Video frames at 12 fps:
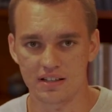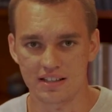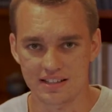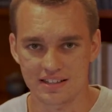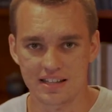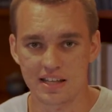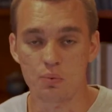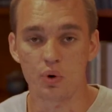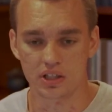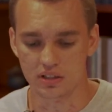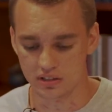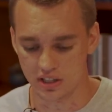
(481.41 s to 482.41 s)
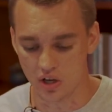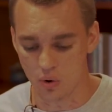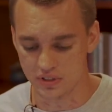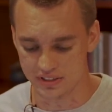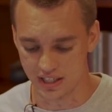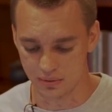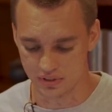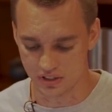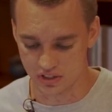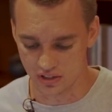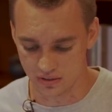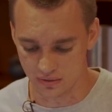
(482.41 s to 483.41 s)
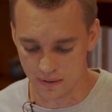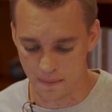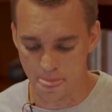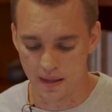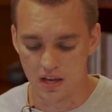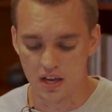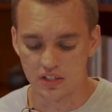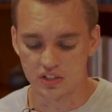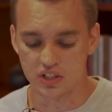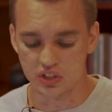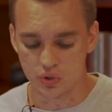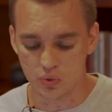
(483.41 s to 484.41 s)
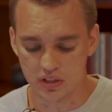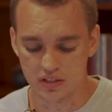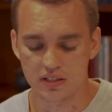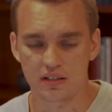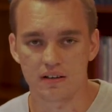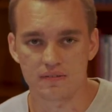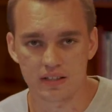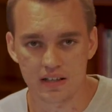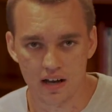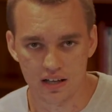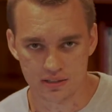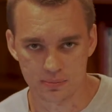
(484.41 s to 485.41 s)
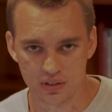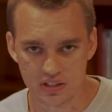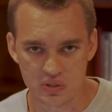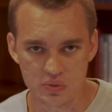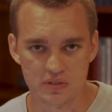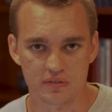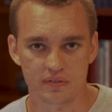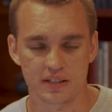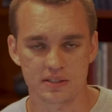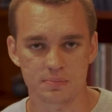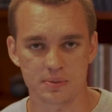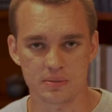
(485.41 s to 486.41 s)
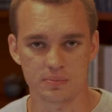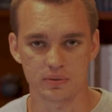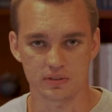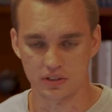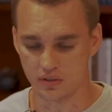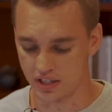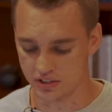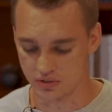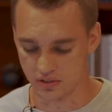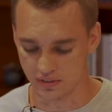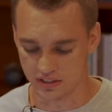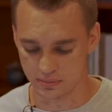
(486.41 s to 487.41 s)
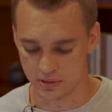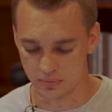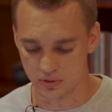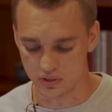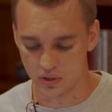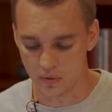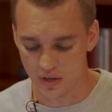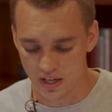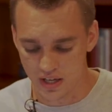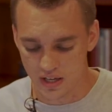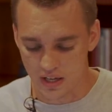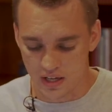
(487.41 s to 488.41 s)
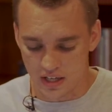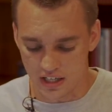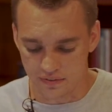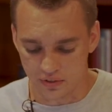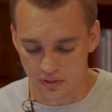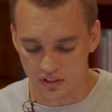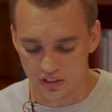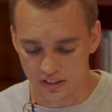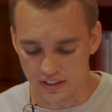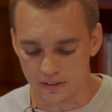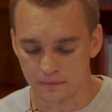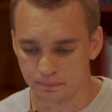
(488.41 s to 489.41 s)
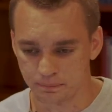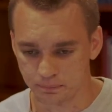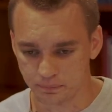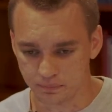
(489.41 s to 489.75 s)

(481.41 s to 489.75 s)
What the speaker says: they coincide with each other, right? So the unity of the gospel, it unifies people. Christ unifies people. So if you're looking,